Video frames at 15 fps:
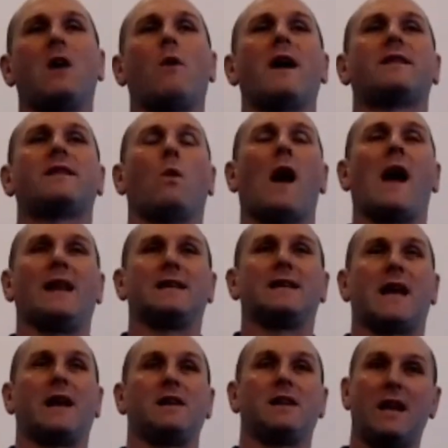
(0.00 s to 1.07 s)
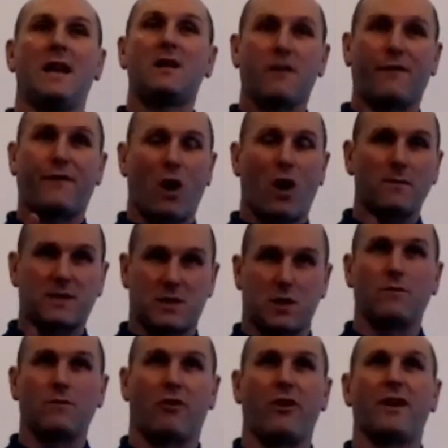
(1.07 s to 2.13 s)
he went away and he said, you need to find
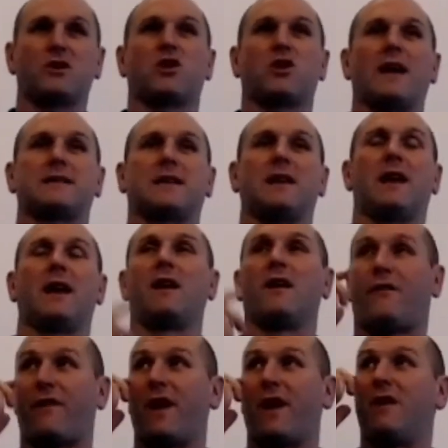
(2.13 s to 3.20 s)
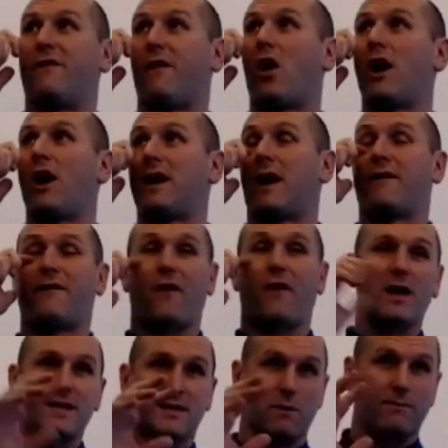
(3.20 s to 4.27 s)
something you're interested in and fill the void. Like,
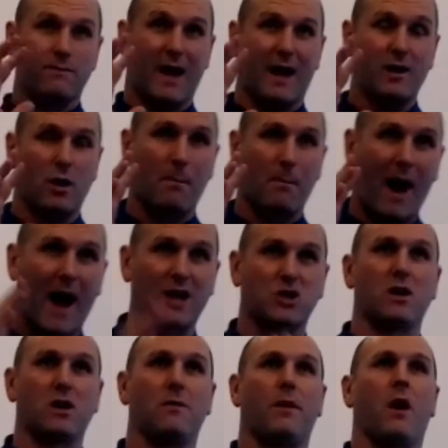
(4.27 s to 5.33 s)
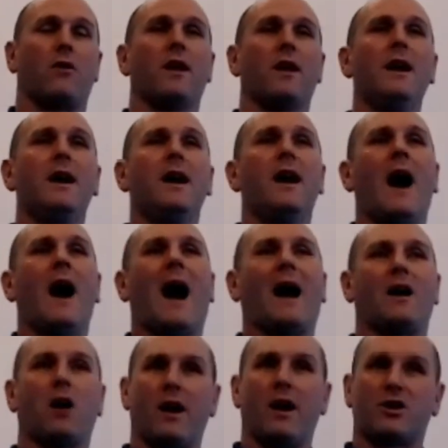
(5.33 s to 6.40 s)
find something that you're passionate about
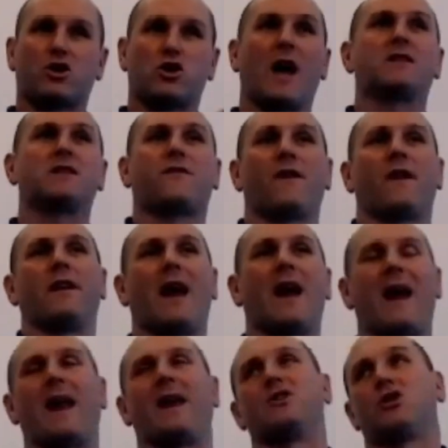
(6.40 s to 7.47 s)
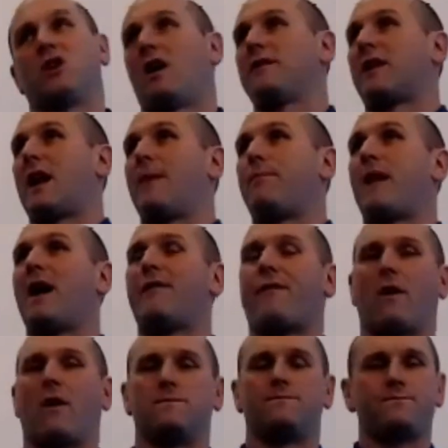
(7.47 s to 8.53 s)
and kind of transfer that energy onto that
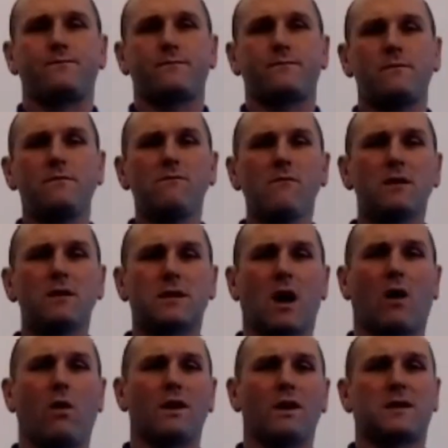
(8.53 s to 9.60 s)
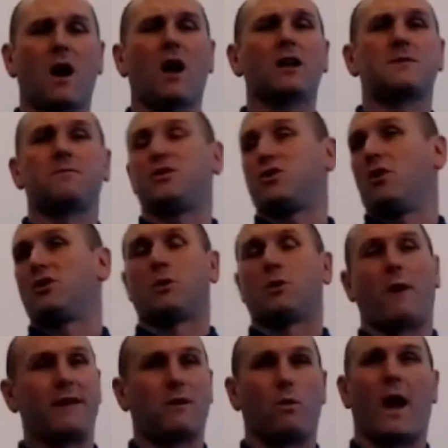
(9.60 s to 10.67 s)
platform. So as God is my judge, I
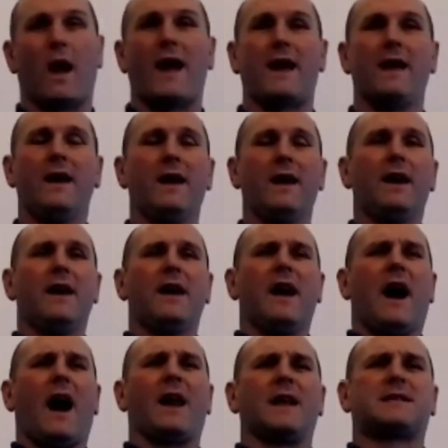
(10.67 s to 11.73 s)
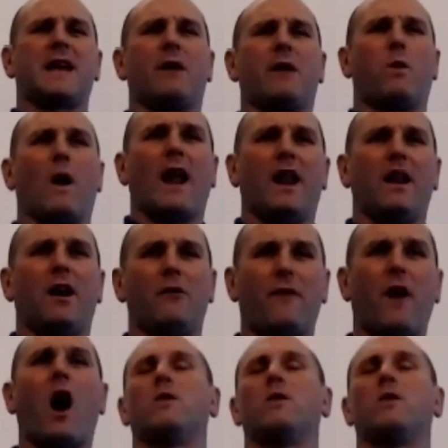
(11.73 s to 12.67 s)
went away. And I said, well, I've